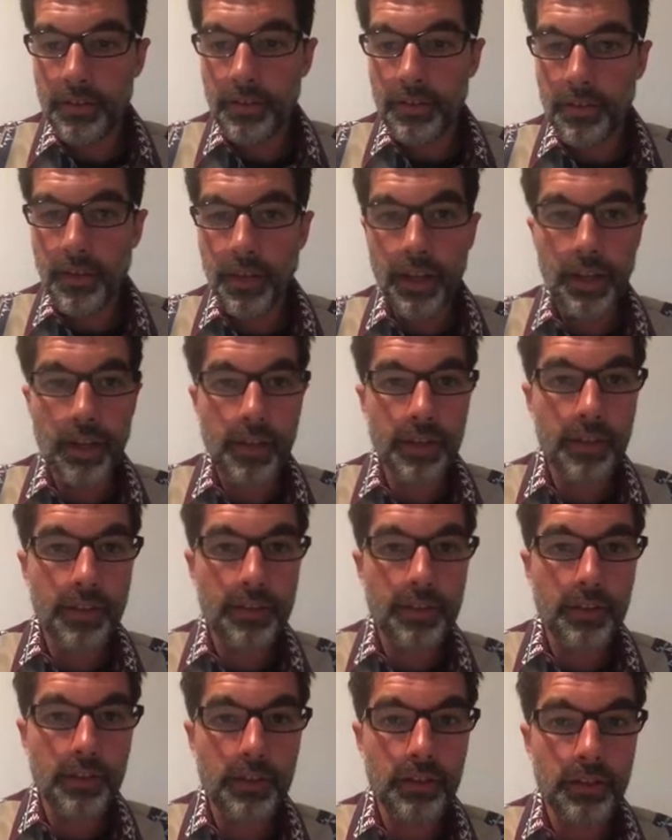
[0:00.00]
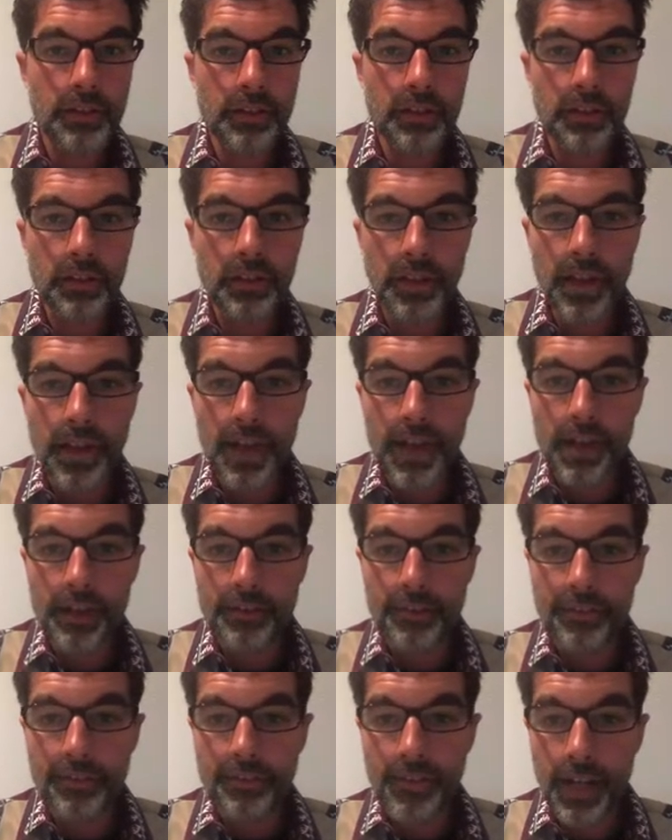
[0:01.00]
And let's look at
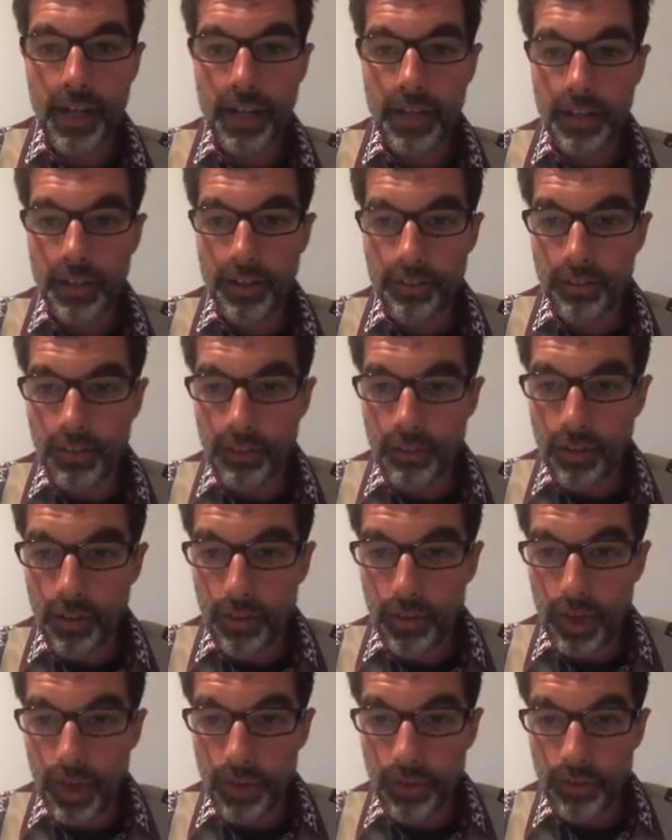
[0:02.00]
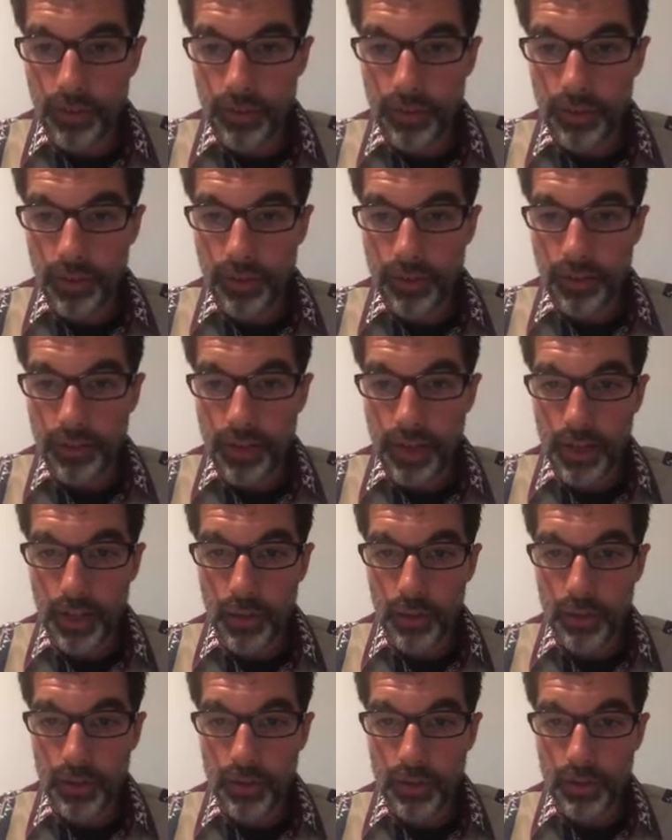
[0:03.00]
finances. Okay, so these sell
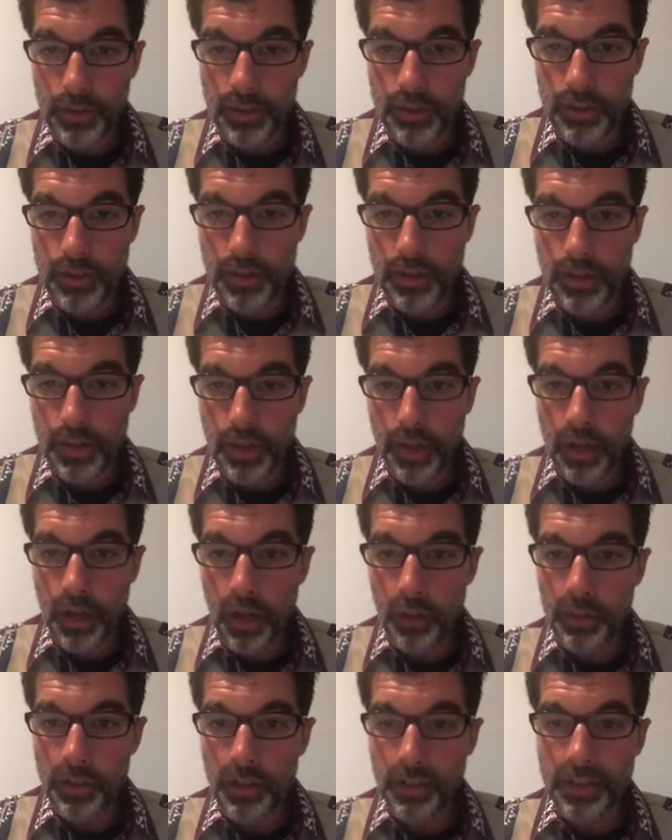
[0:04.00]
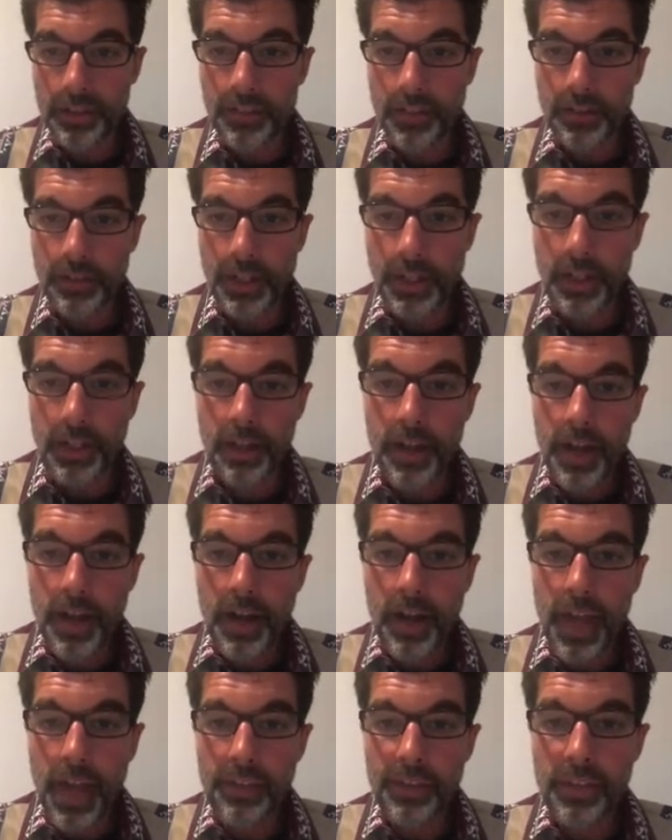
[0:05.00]
orders. Oh, and look, it says right here,
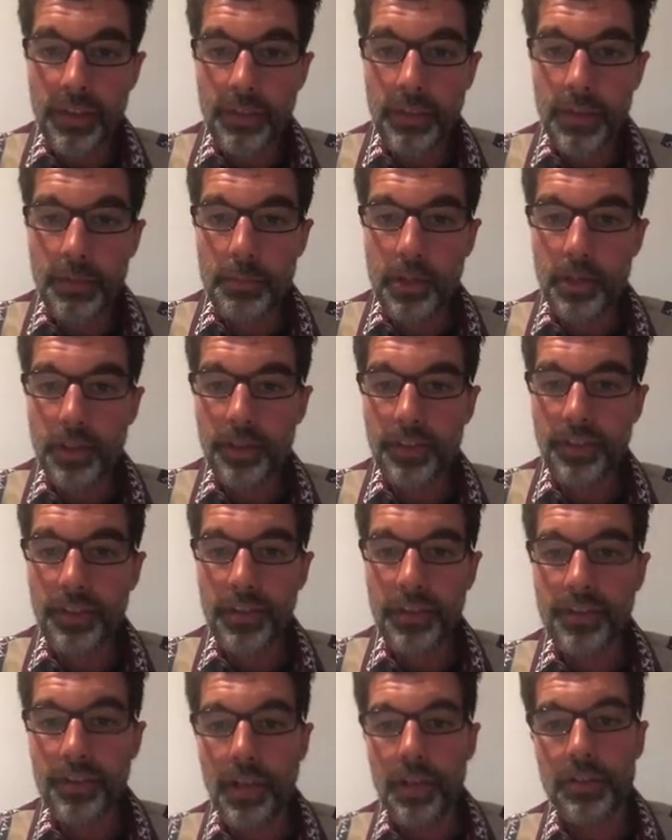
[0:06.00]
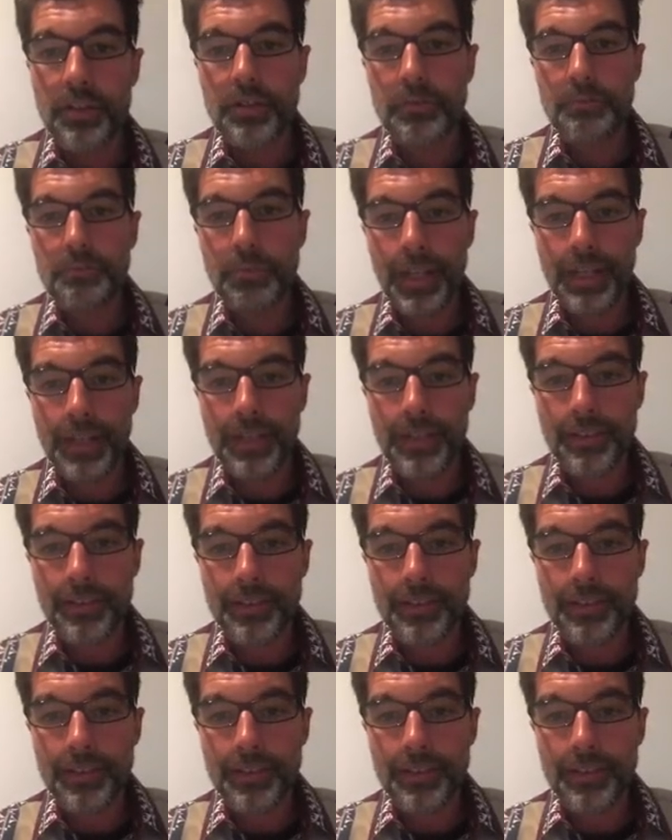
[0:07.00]
Ethereum currency is under maintenance.